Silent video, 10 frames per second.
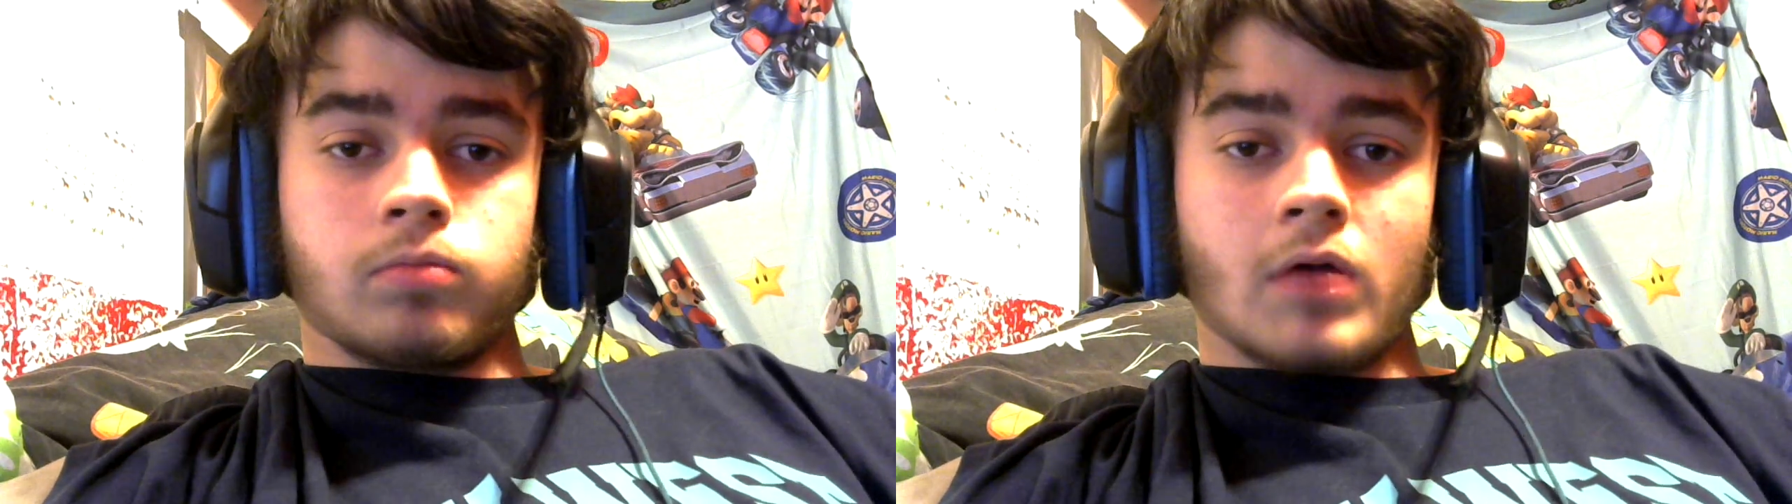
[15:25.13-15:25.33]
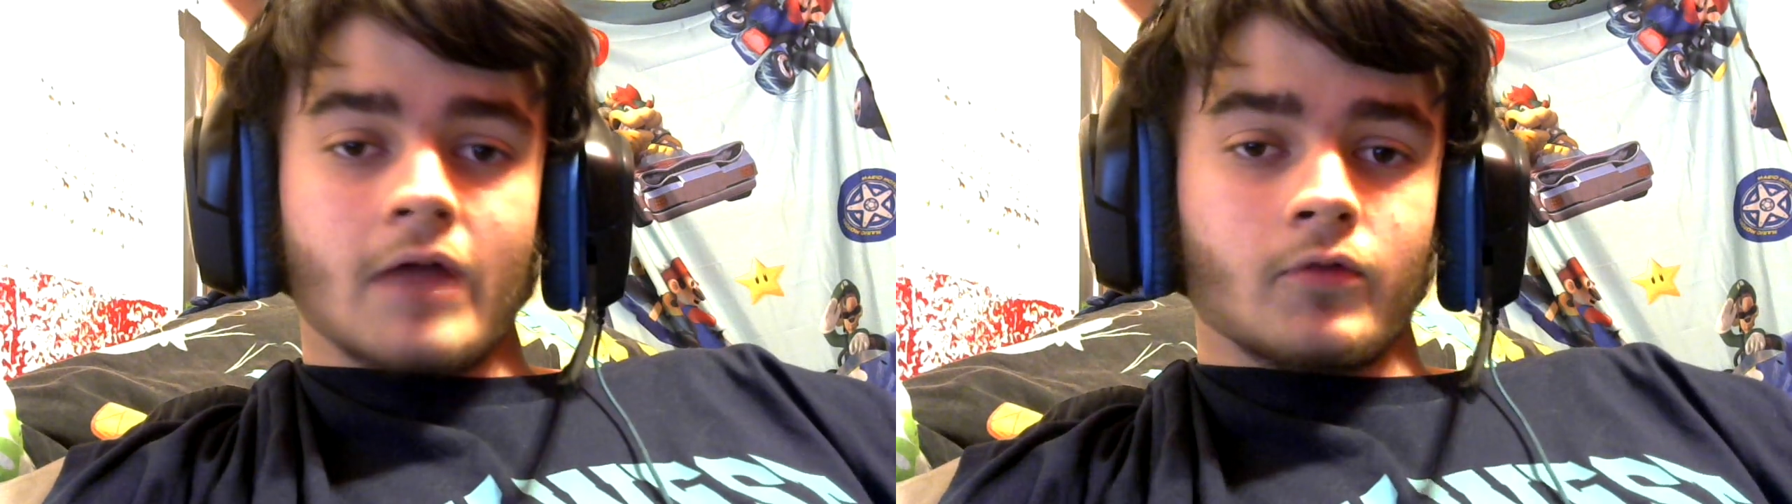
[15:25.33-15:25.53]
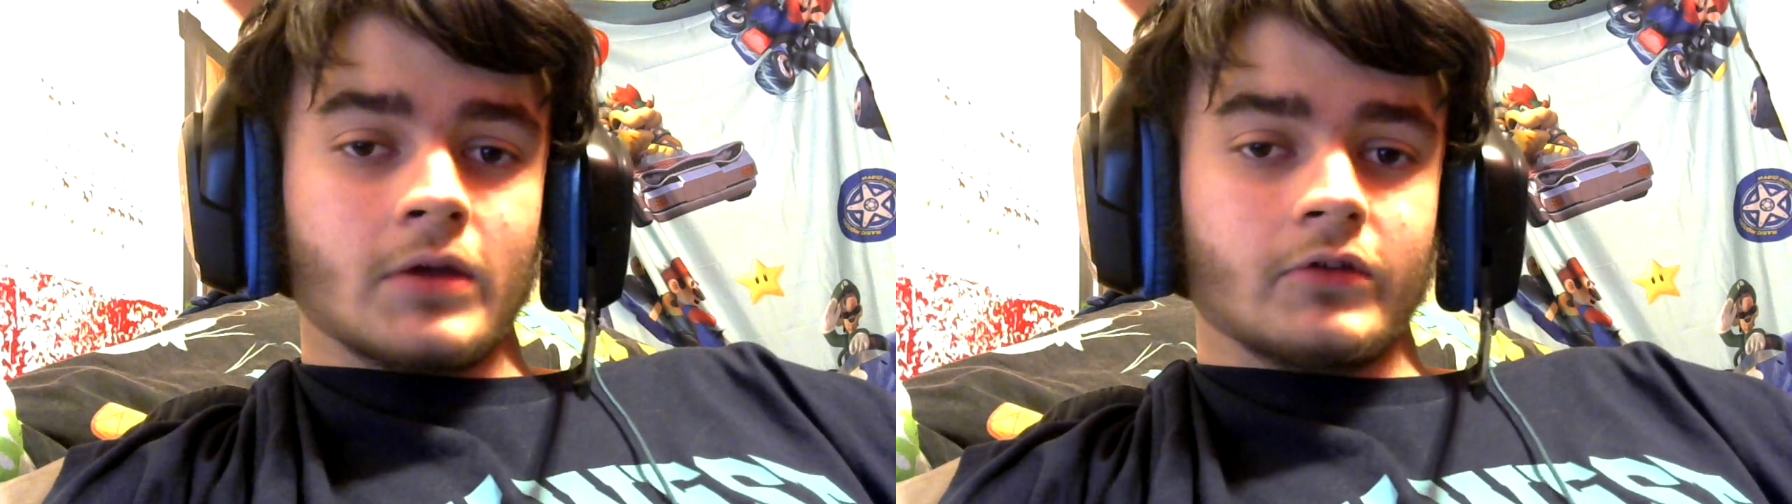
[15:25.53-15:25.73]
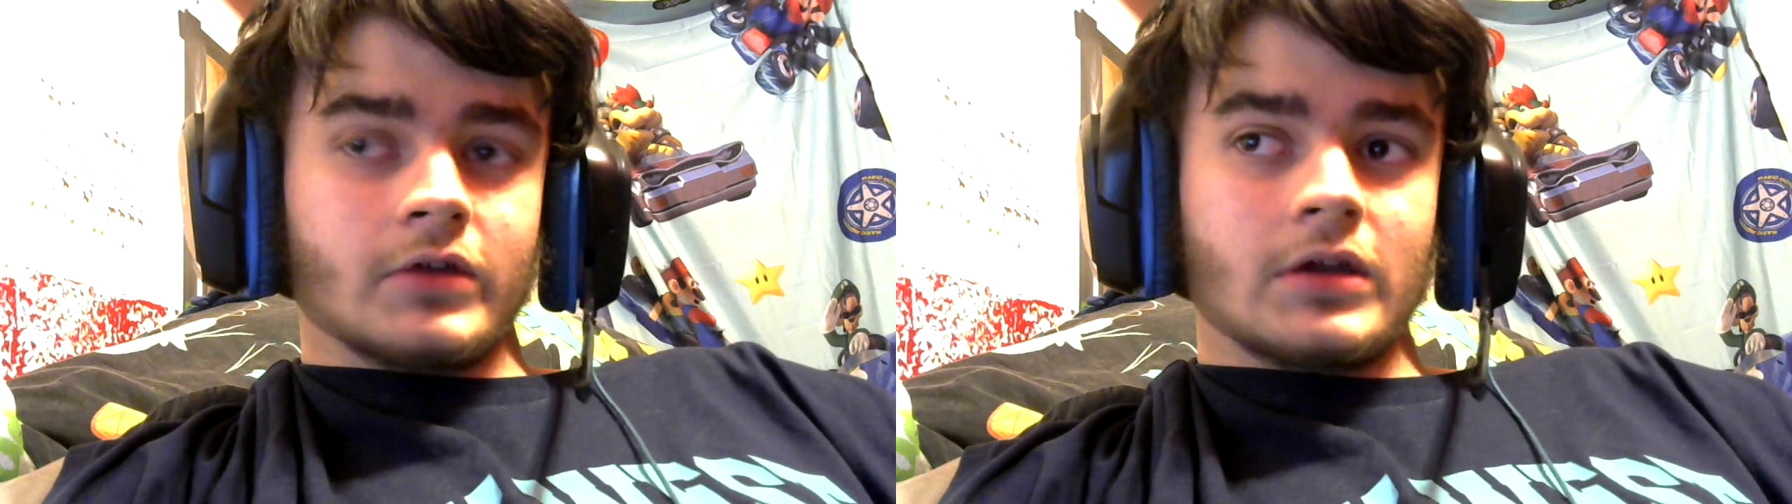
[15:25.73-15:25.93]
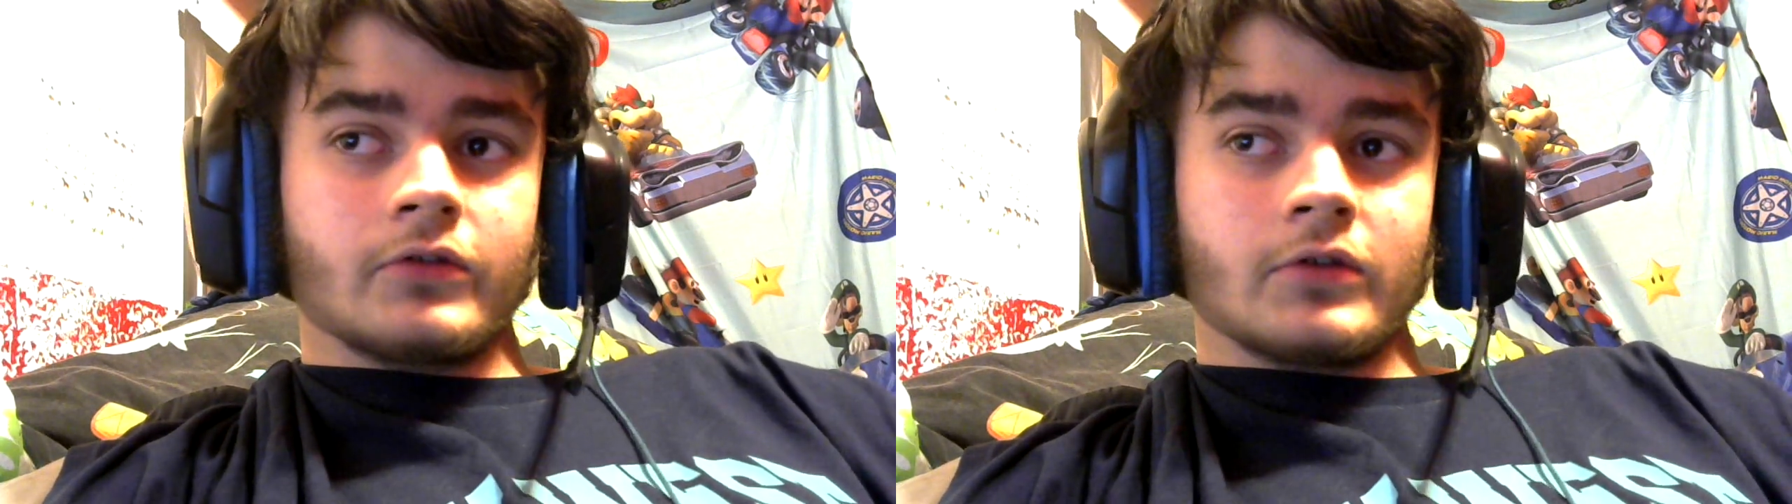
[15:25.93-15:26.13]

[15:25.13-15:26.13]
platform as it is,